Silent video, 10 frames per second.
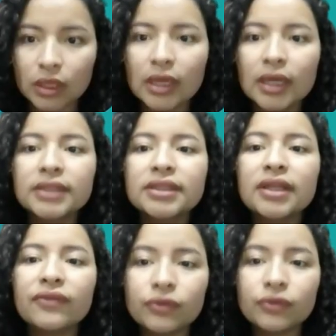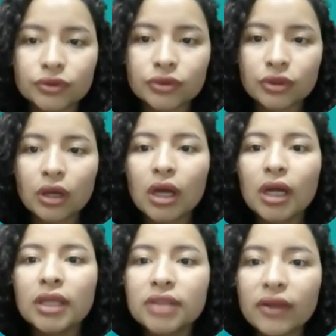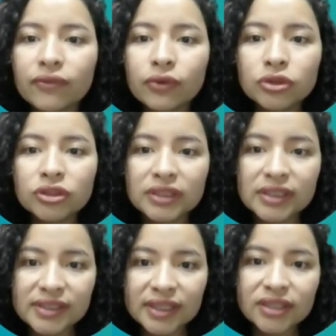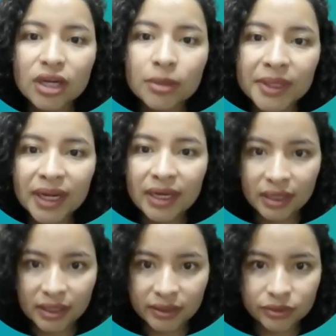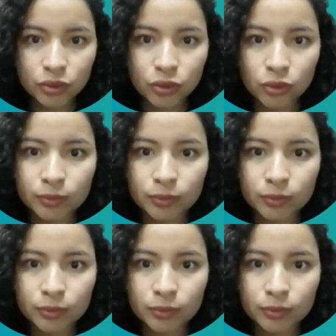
The foot. The foot is the terminal end of the